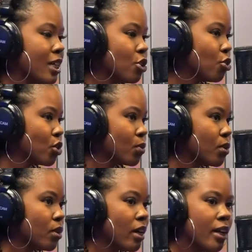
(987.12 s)
as
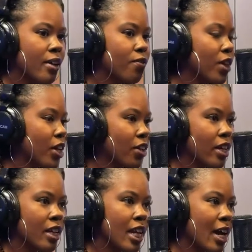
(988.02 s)
usual,
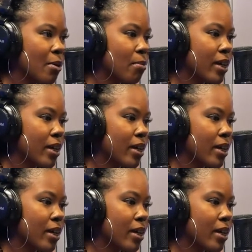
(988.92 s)
figuring it out.